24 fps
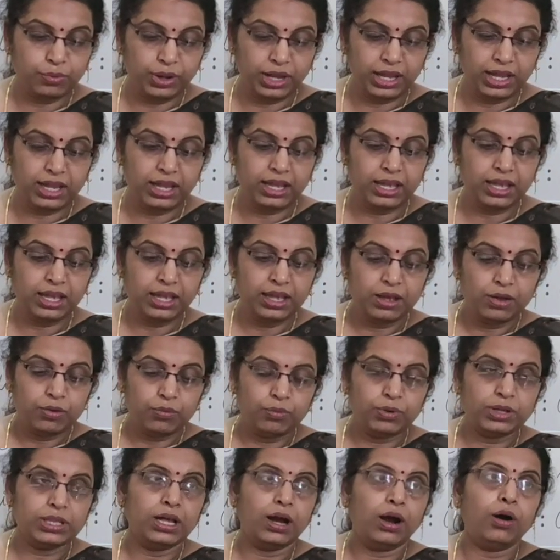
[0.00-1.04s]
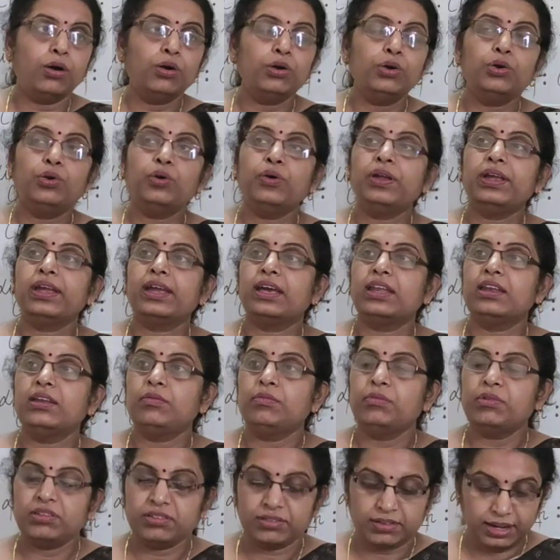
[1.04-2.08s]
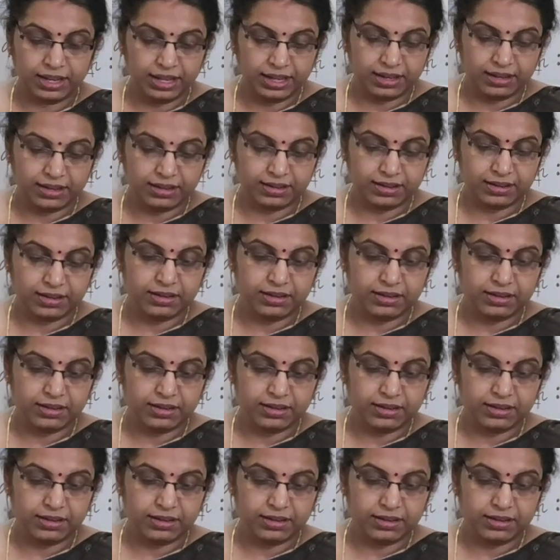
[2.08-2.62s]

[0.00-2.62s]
way without doing any mistake.